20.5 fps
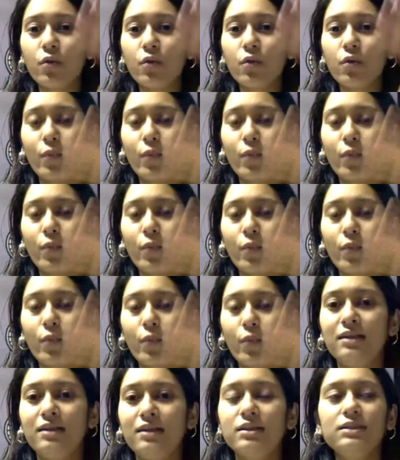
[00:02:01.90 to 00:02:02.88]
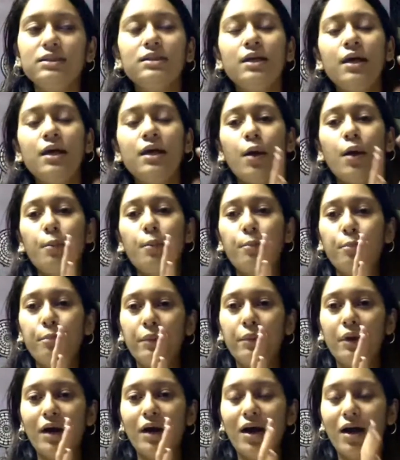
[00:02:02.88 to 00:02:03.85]
questions that this
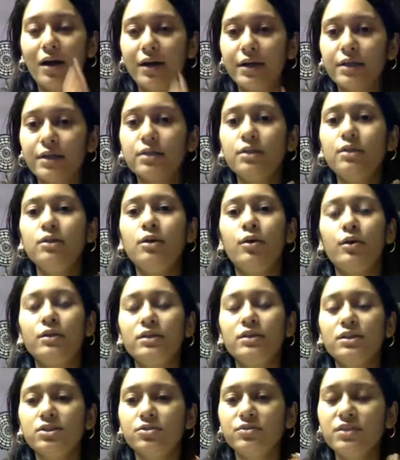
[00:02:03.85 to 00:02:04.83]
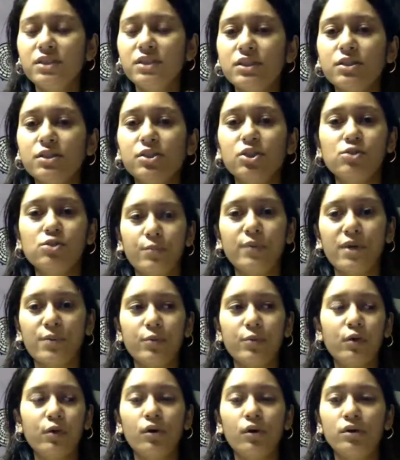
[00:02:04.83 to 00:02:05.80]
article or this research
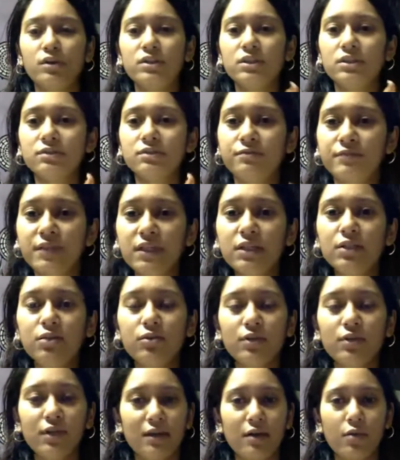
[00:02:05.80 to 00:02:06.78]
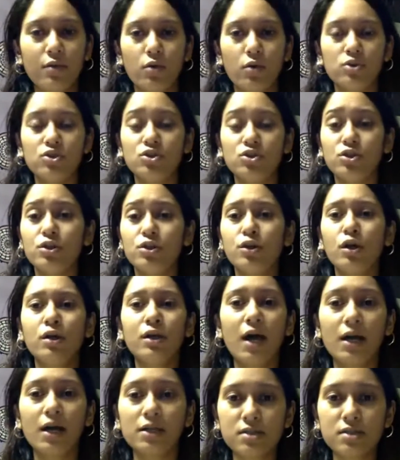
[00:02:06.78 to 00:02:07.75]
paper or this video that I watched did
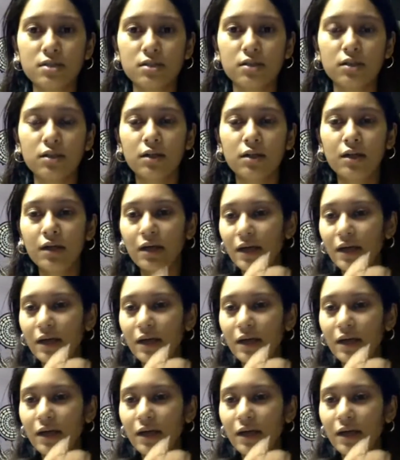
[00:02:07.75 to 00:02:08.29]
not answer?